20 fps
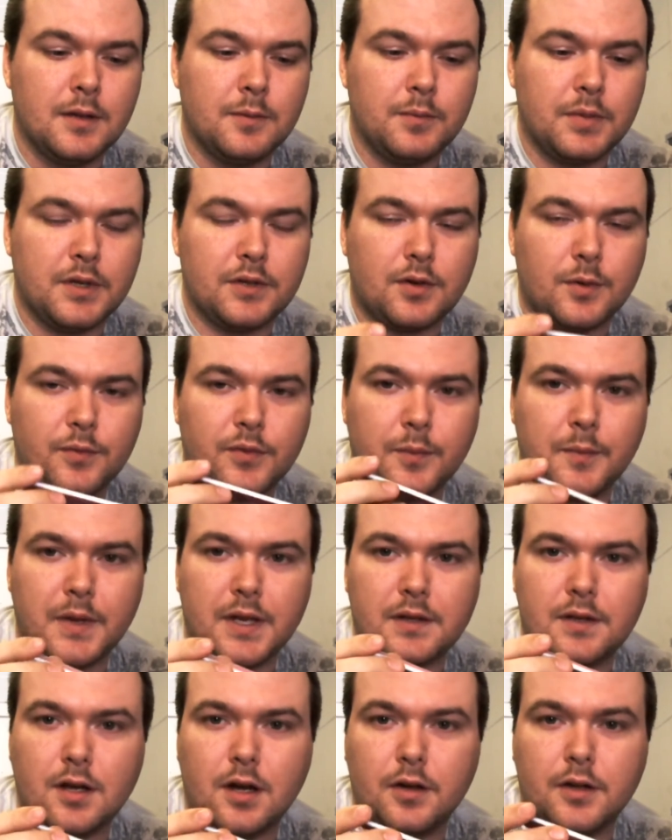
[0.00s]
But in terms of
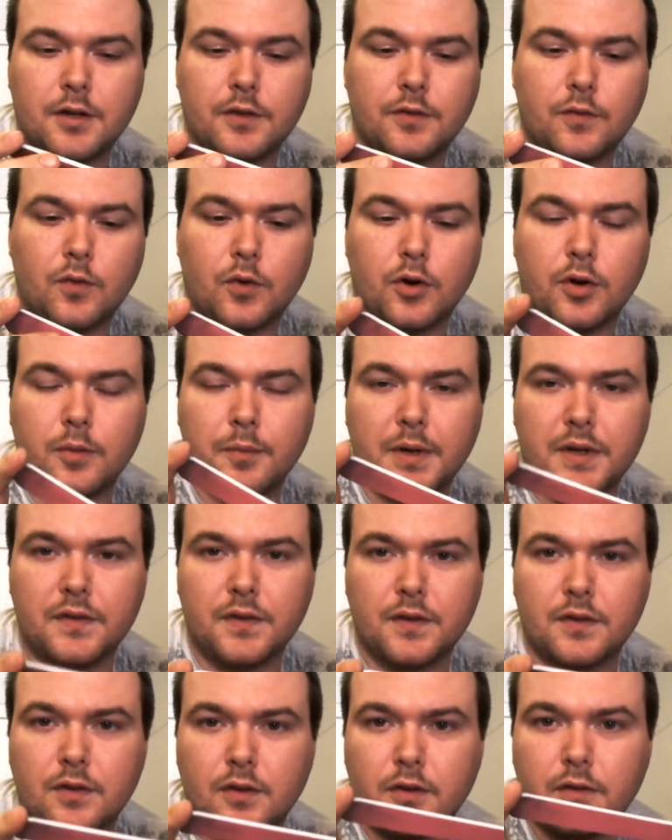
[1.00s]
man talk, it's 400 by
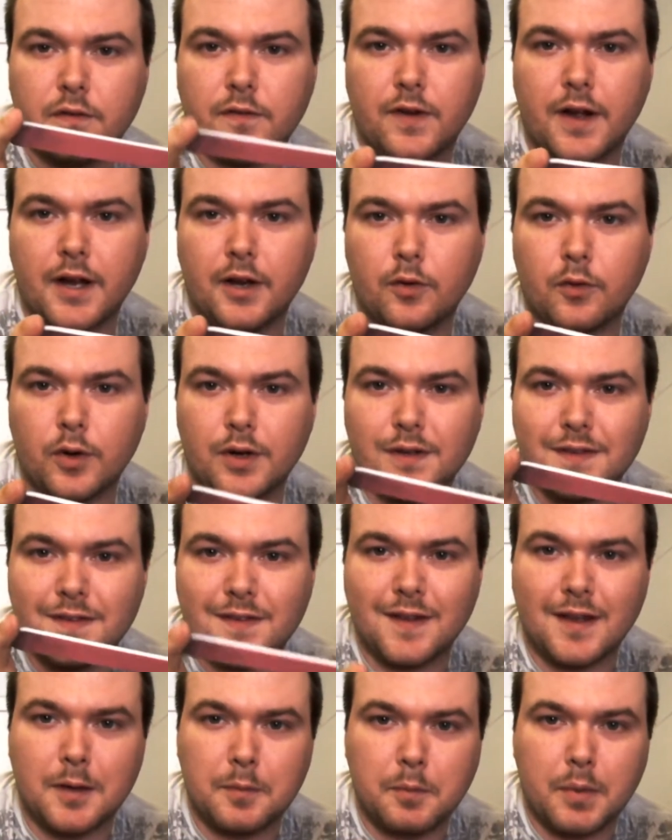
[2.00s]
600 fine grade
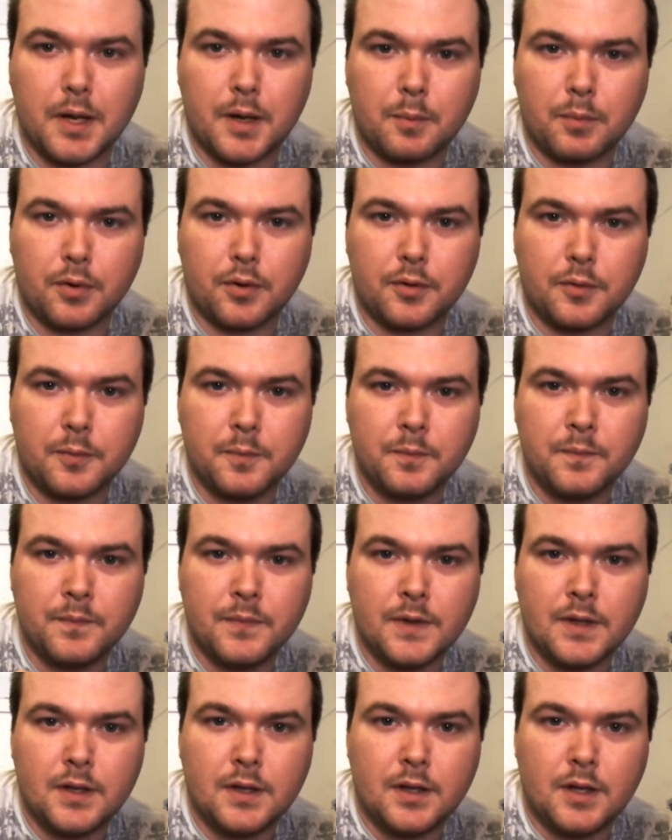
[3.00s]
sandpaper.
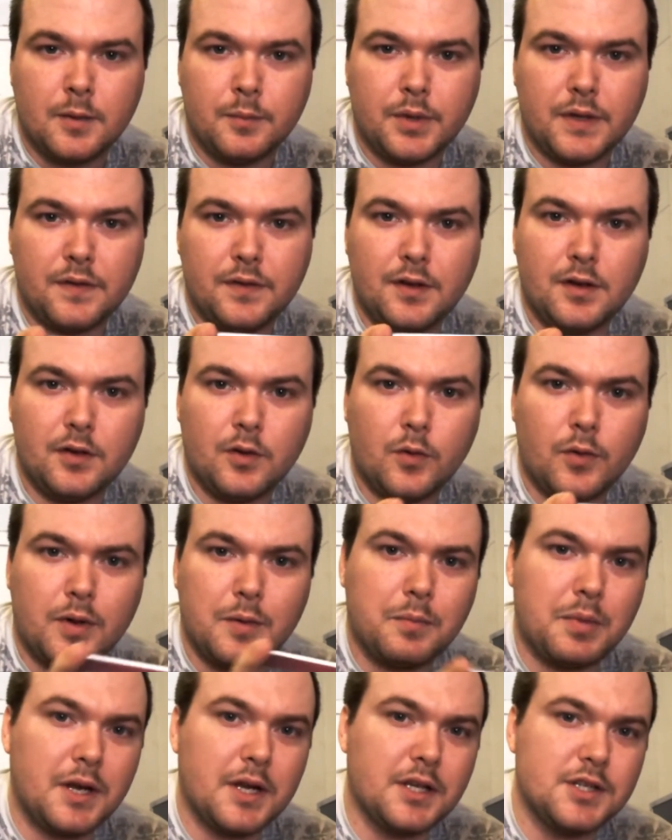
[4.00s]
But instead of going
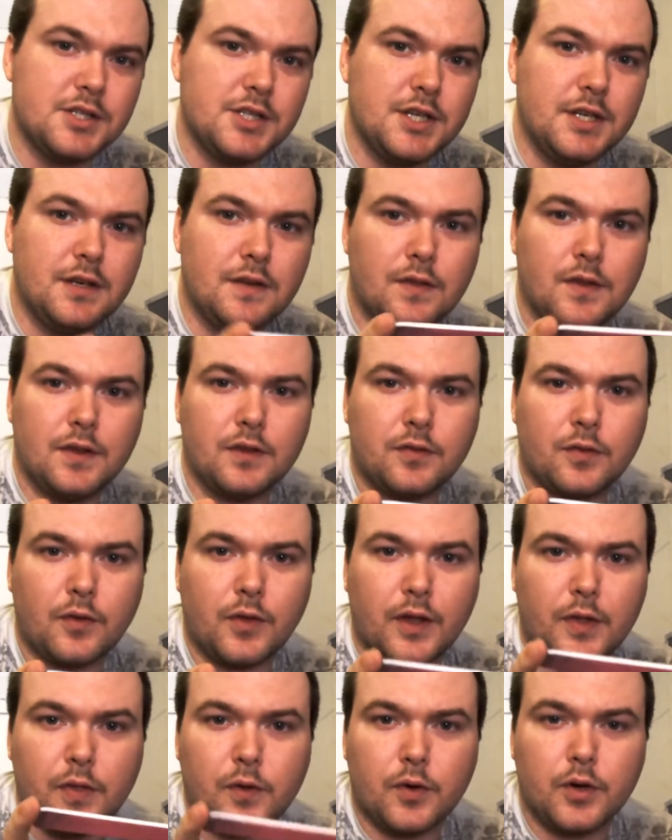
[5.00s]
and buying a sheet of this for
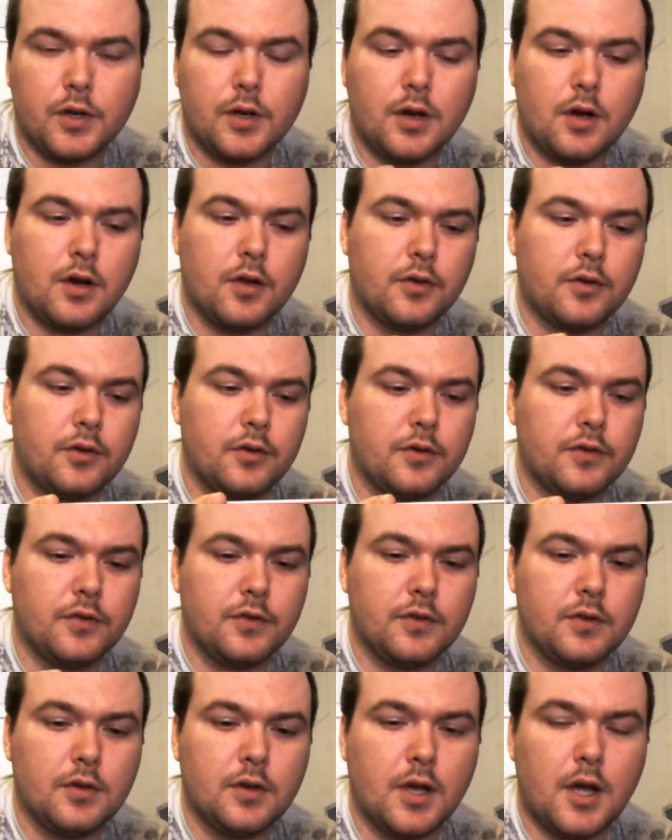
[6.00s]
like
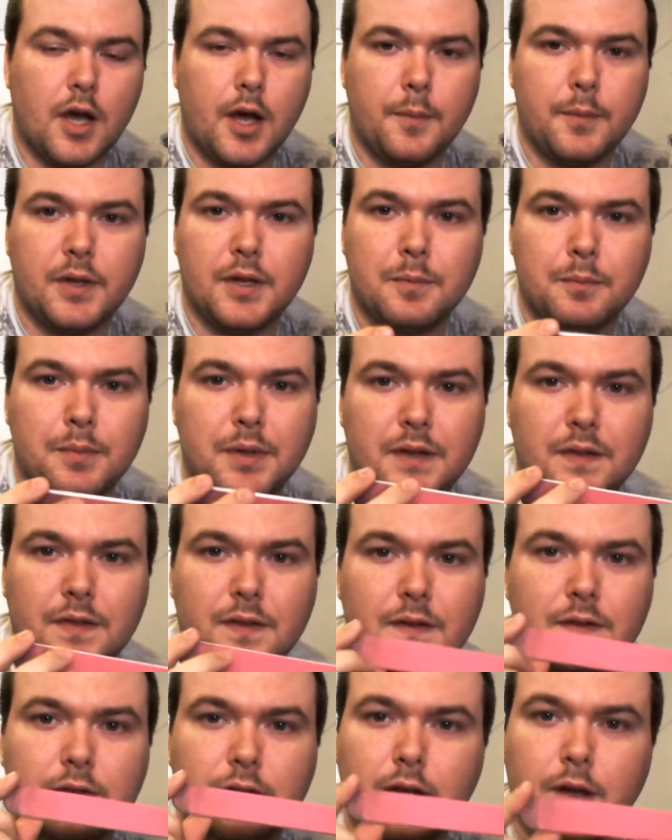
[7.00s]
$30, you can pick
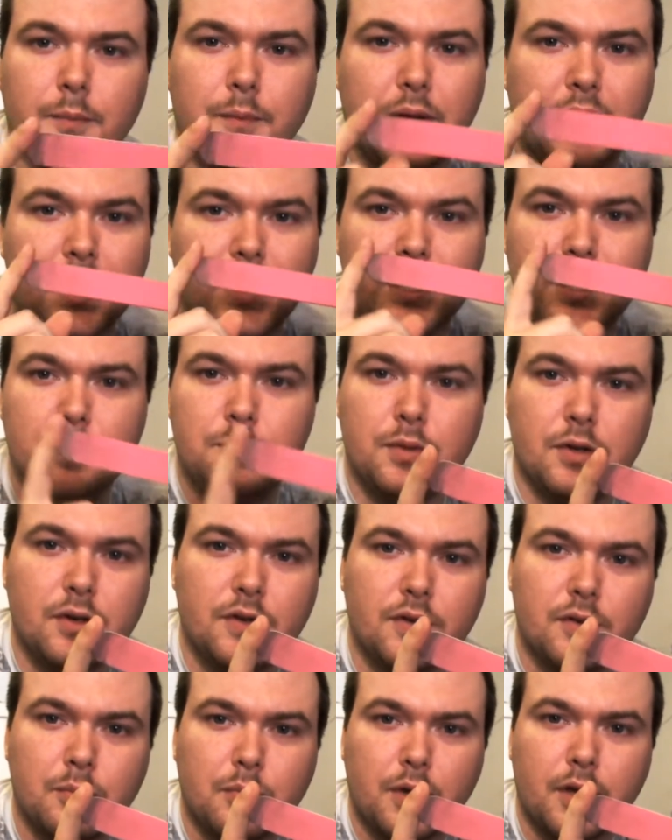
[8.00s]
this up at any
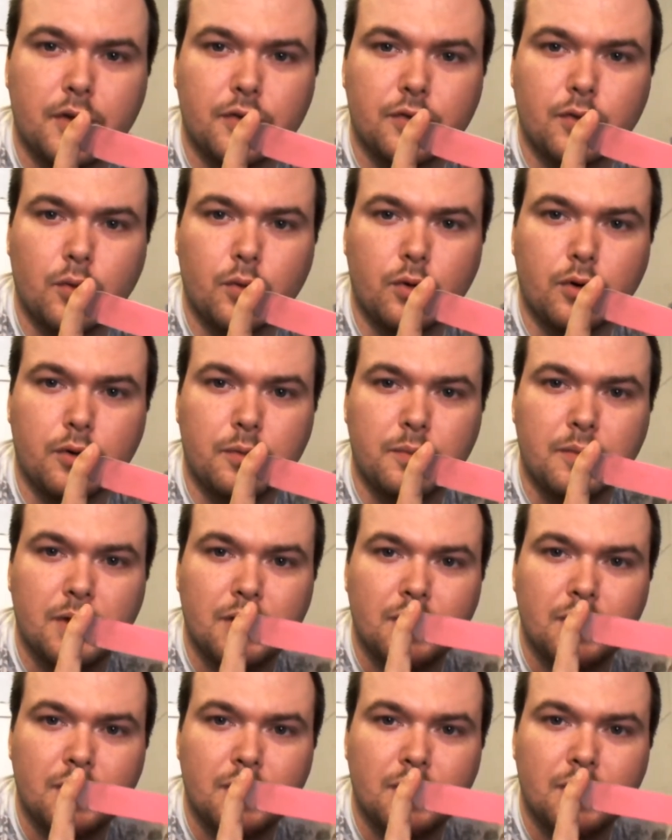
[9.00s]
beauty supply store